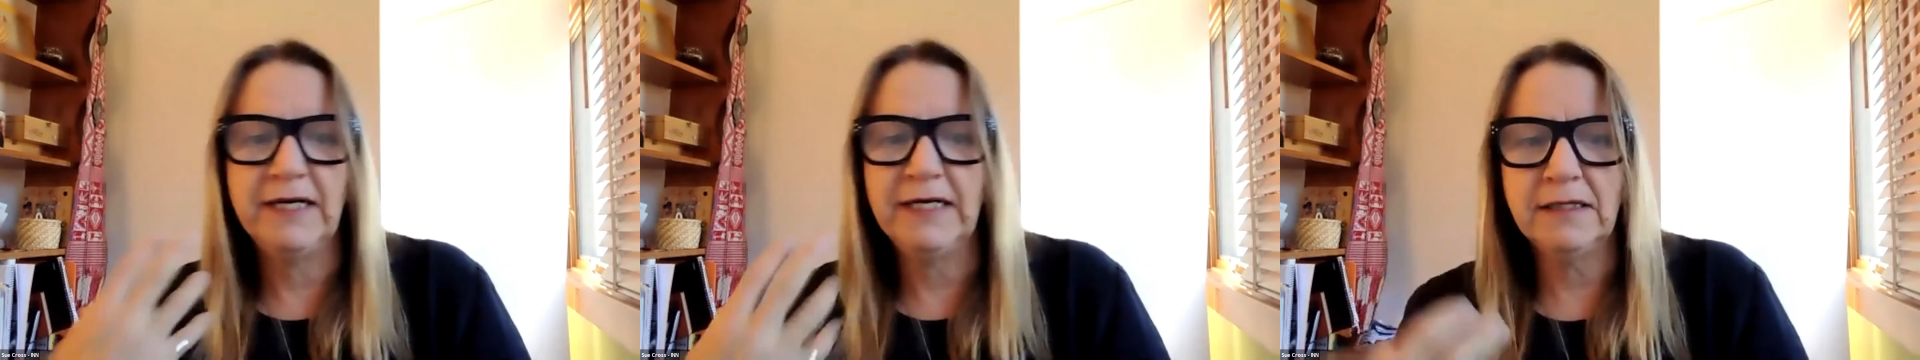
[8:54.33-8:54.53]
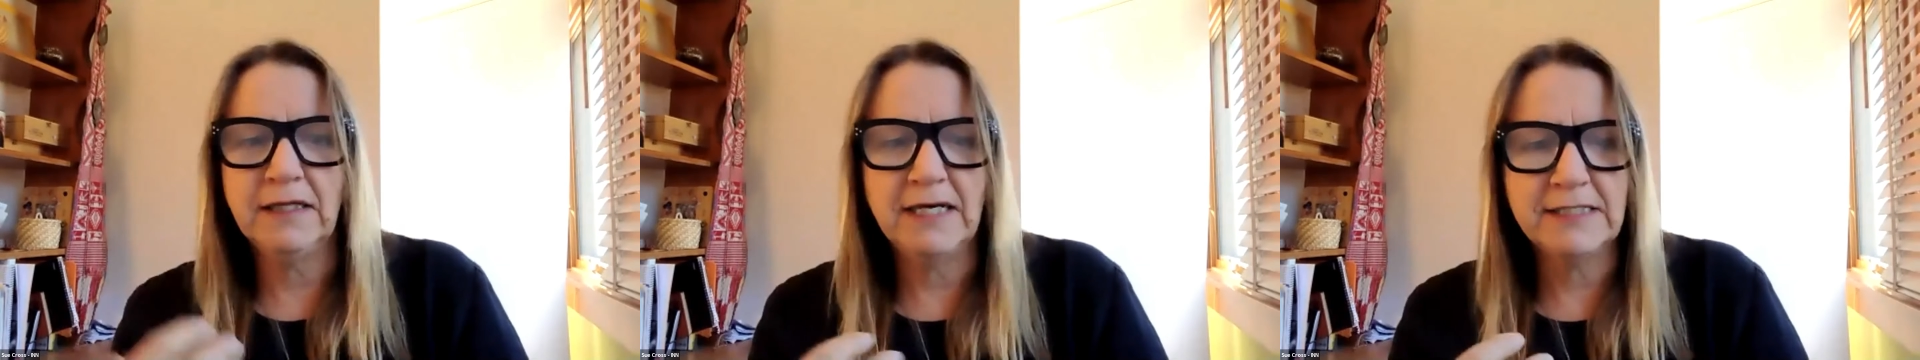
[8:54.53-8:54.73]

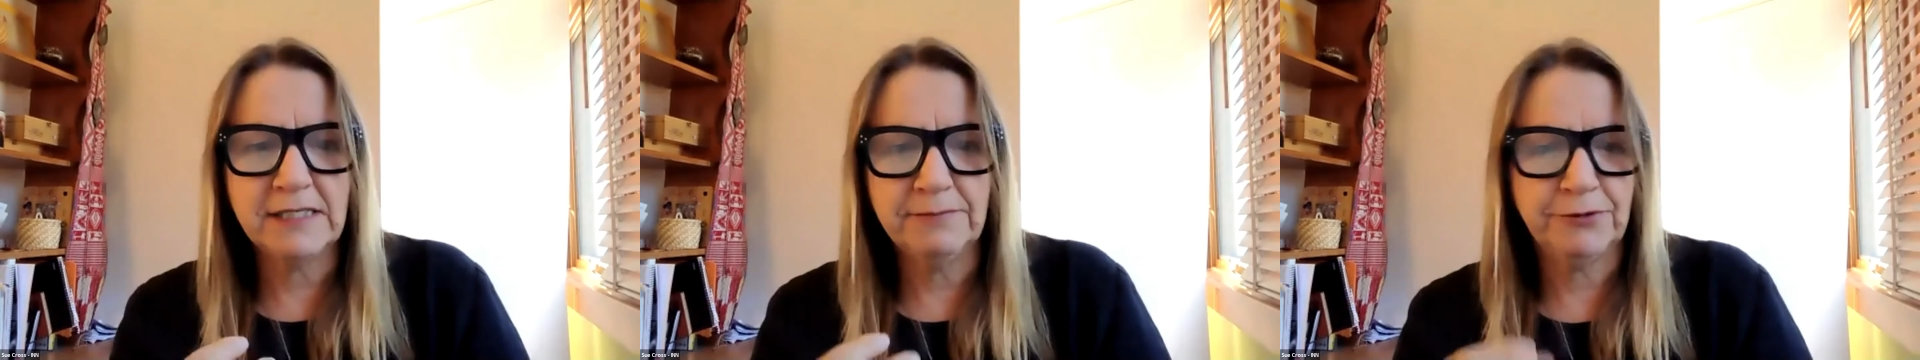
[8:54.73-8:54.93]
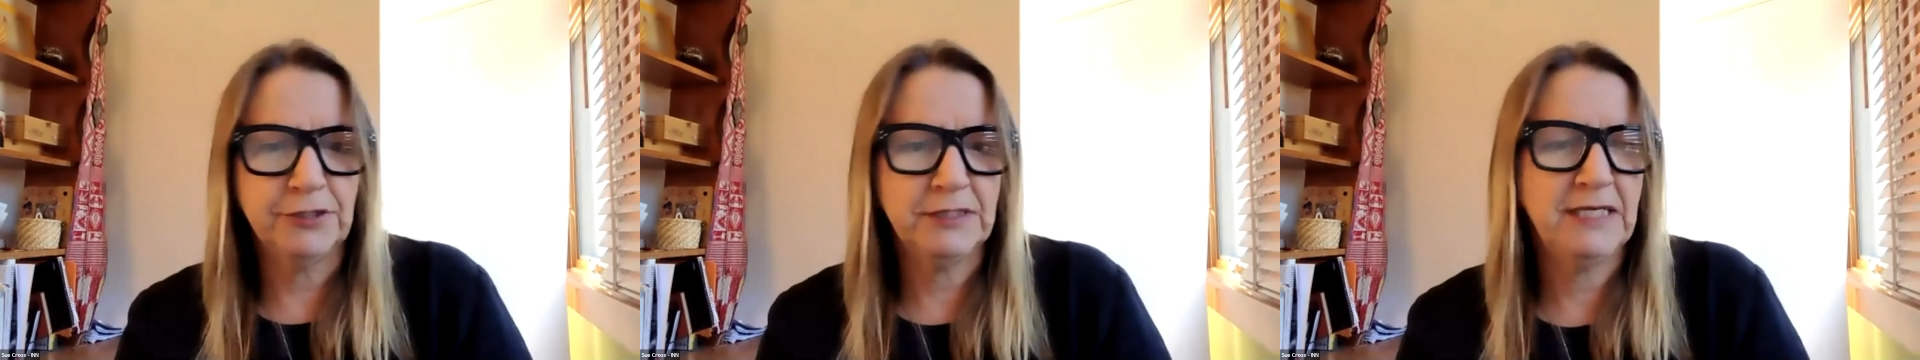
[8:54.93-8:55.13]

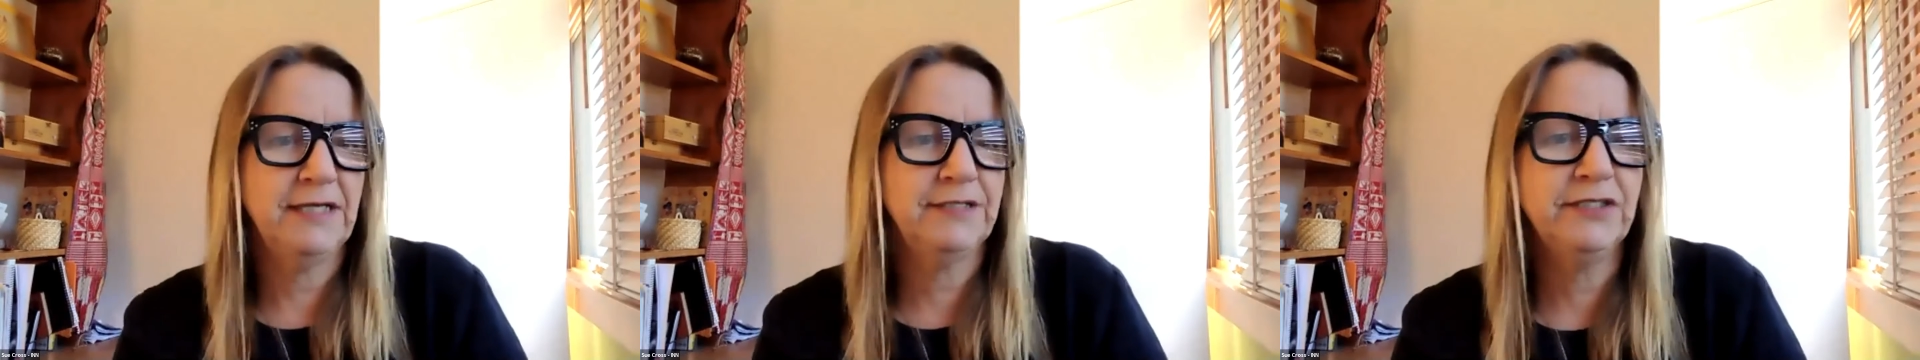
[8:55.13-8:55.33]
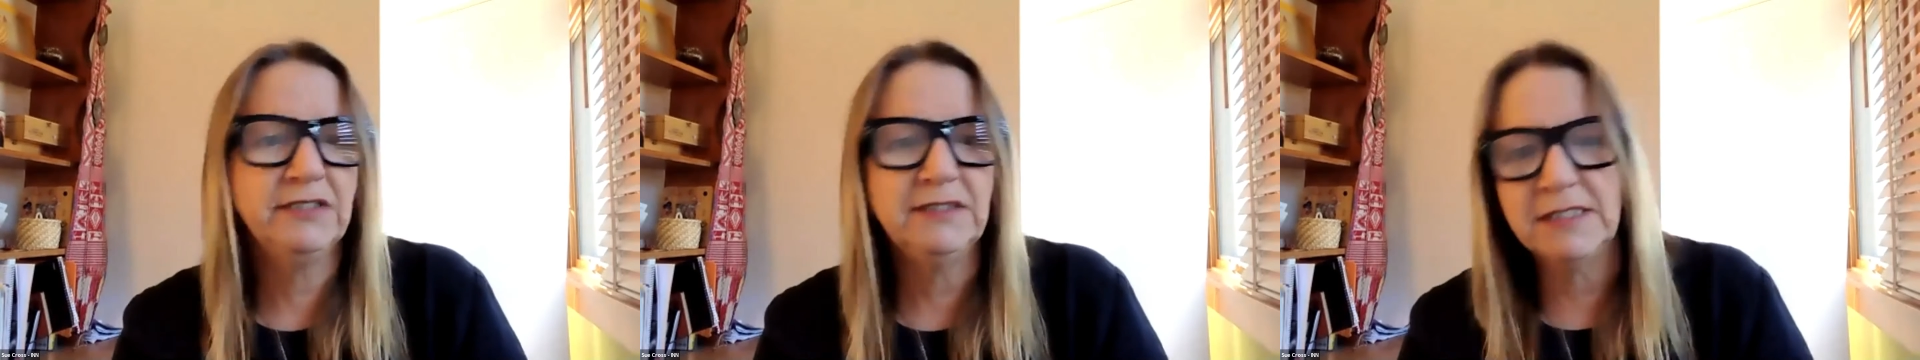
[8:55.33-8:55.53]
vitalizing
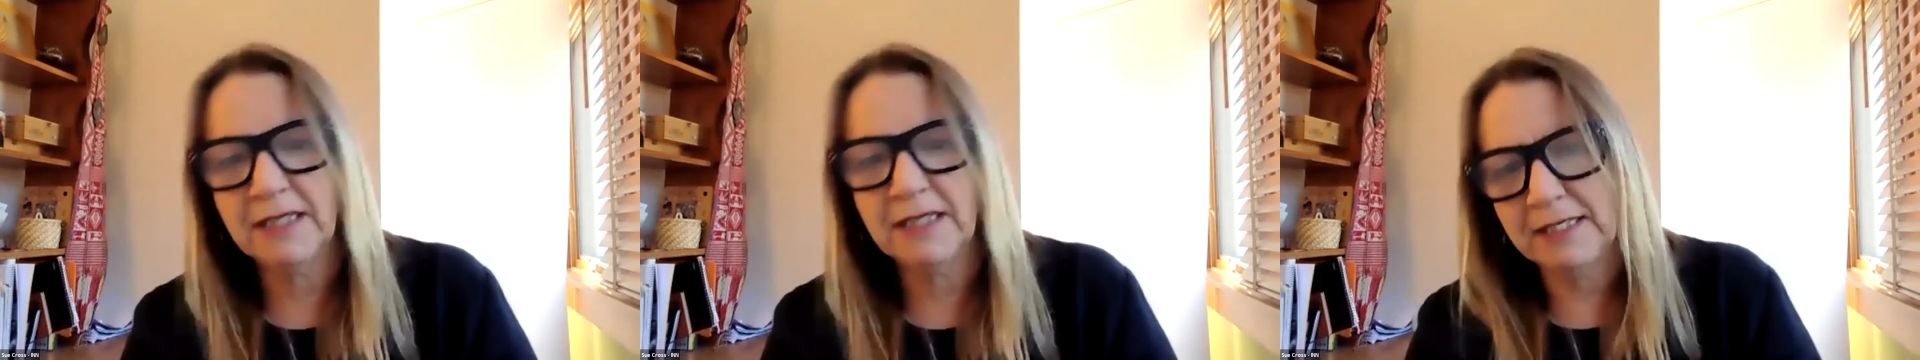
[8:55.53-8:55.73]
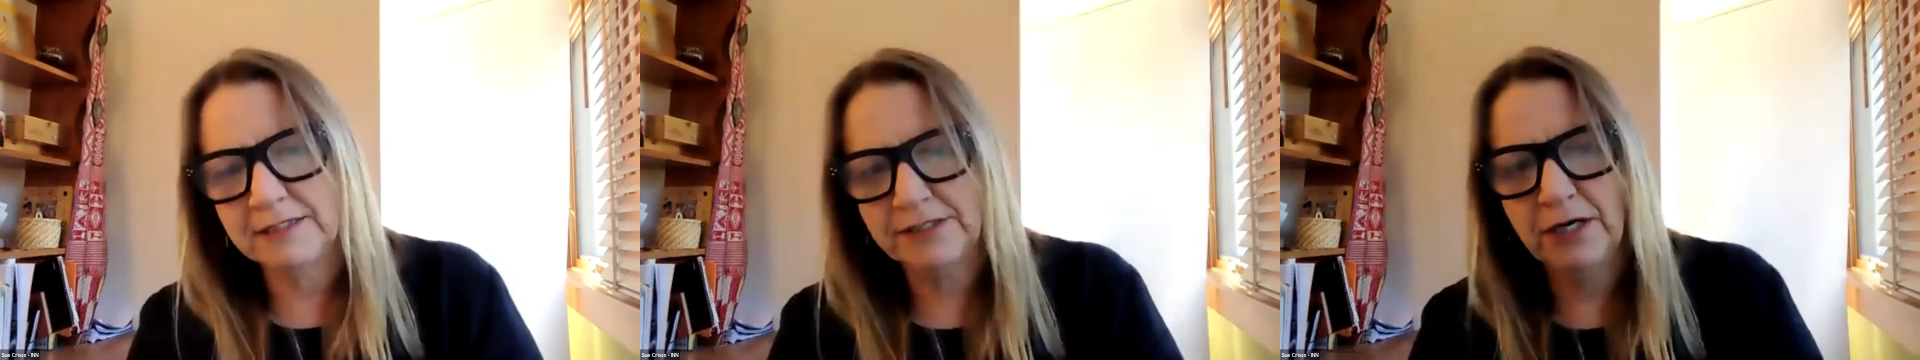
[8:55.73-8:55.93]
protections
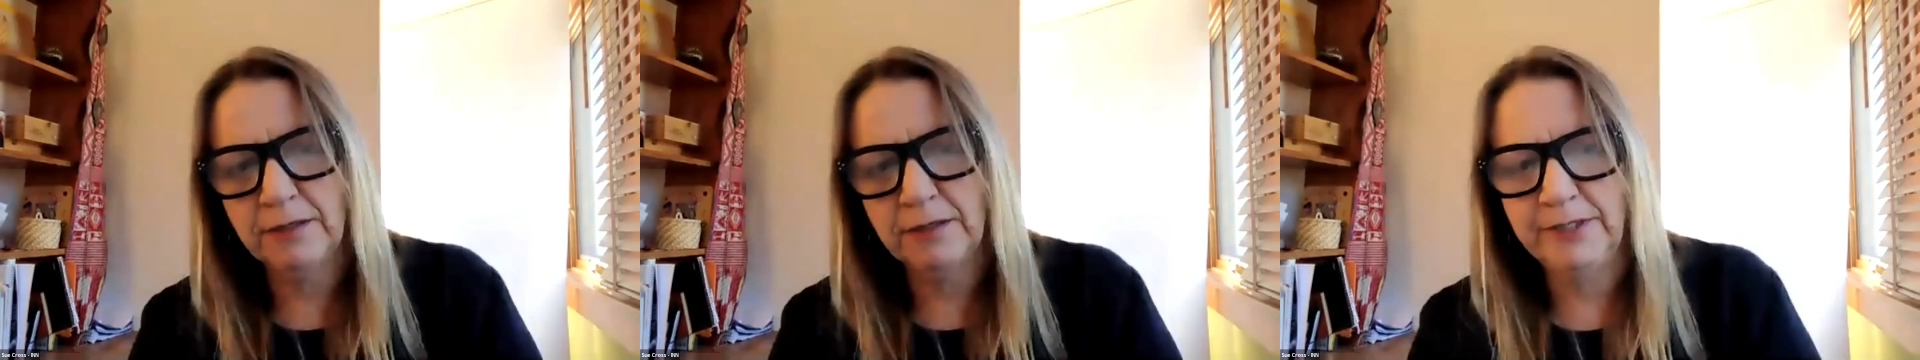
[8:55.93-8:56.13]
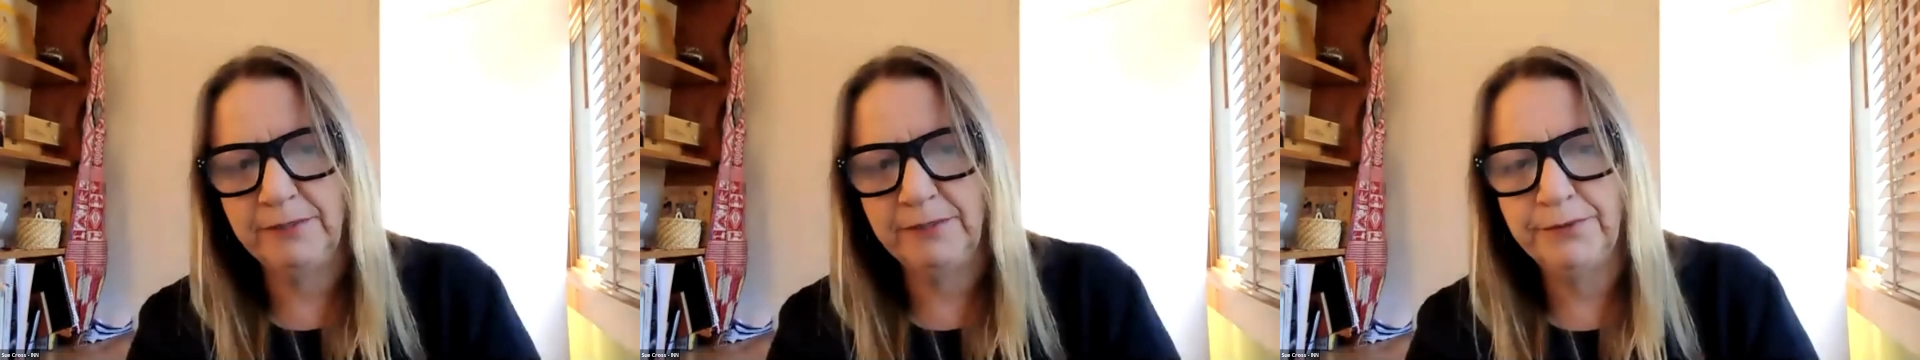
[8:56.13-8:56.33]
against
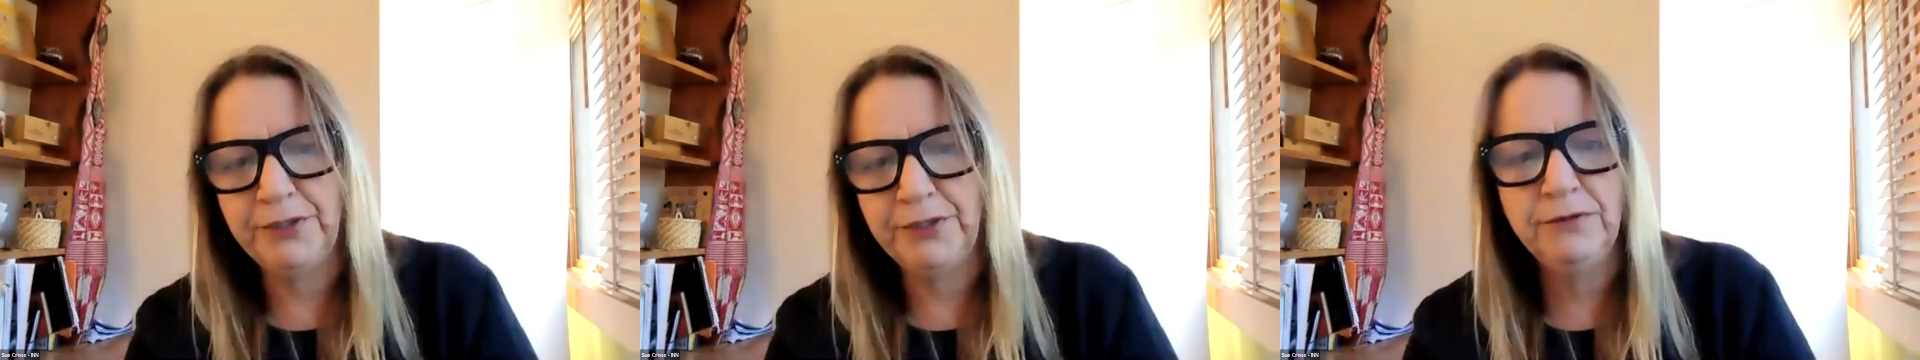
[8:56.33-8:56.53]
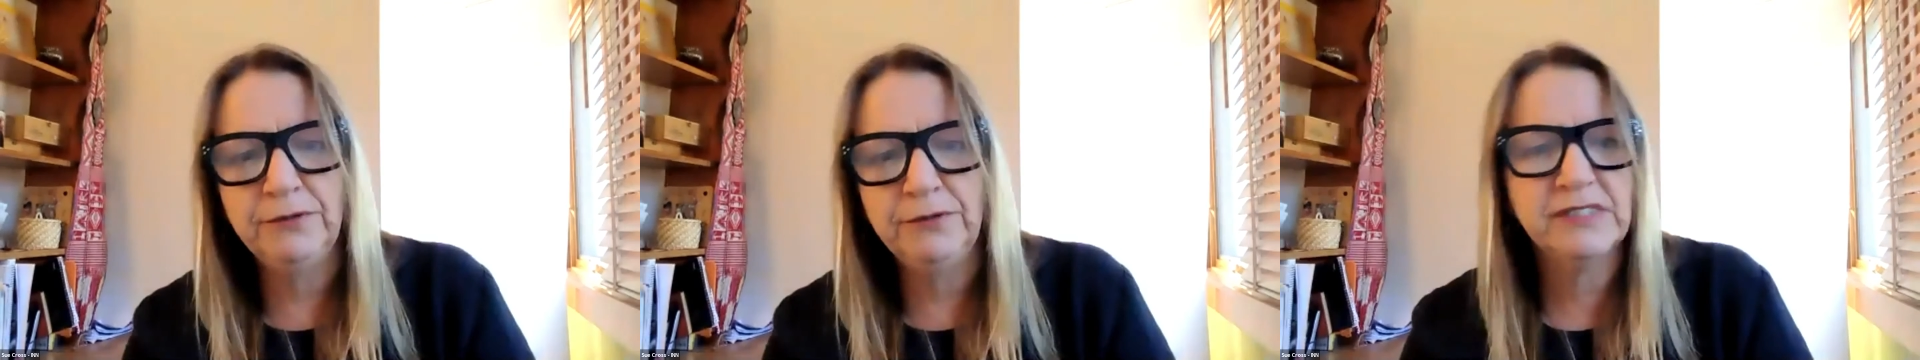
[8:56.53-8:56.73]
harm and
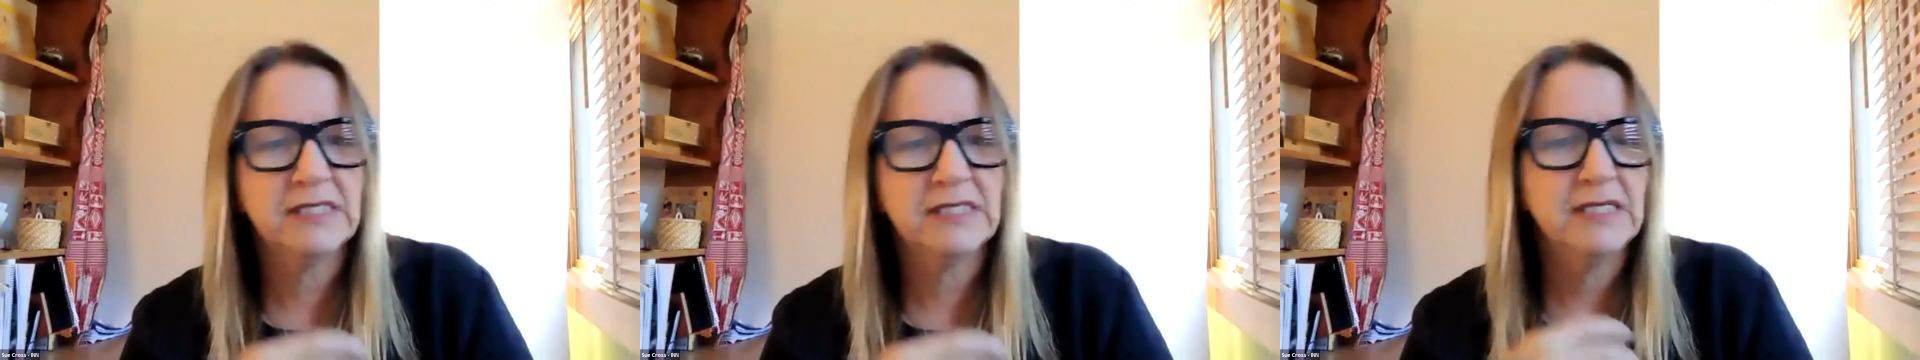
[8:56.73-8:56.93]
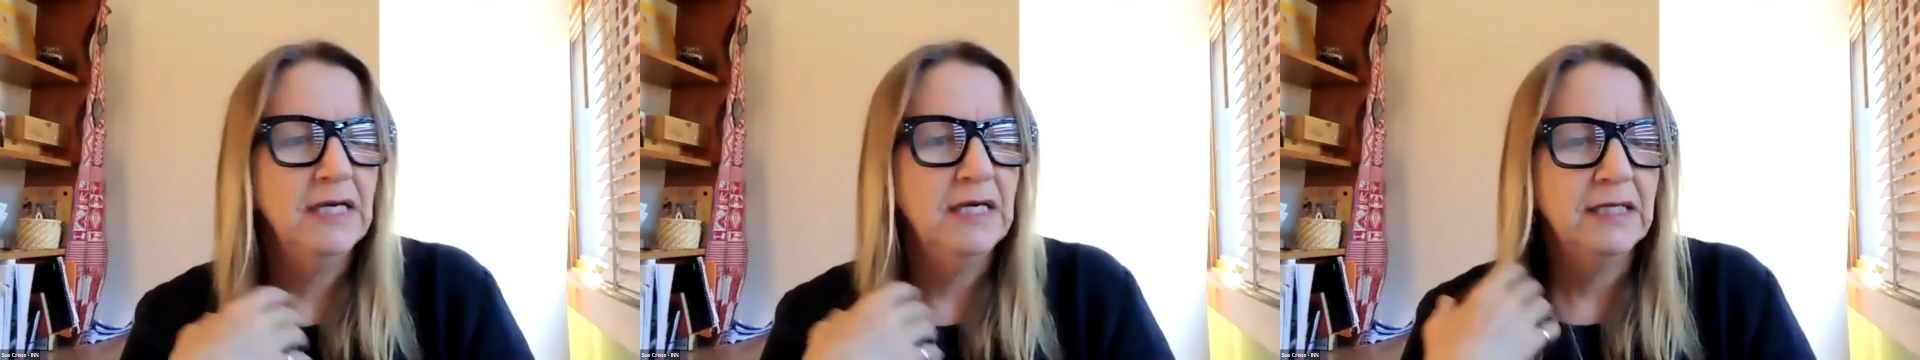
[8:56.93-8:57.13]
abuse,